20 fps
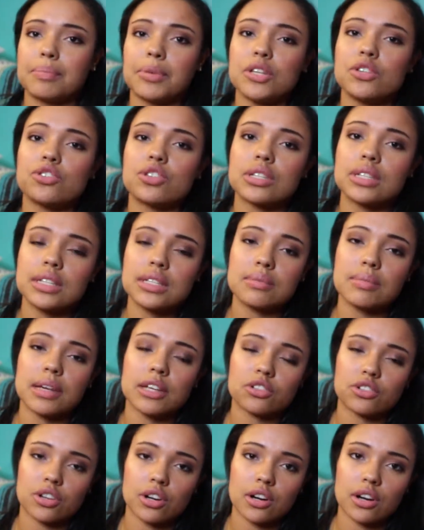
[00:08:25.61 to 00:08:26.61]
But you just need to
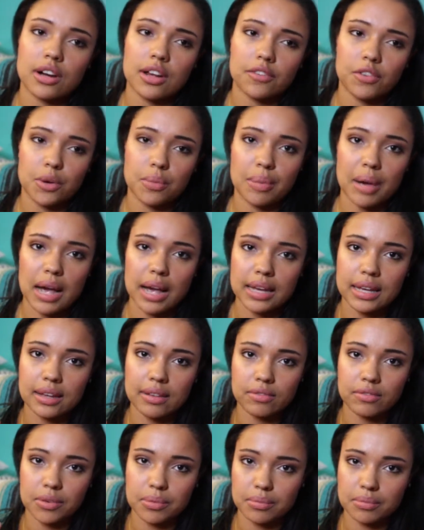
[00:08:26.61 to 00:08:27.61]
make sure if you're buying
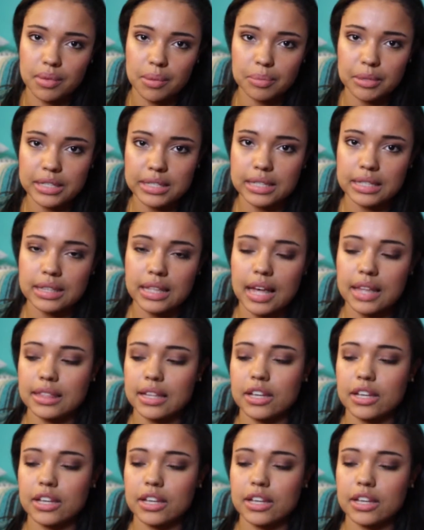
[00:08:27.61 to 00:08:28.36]
it from a place like that,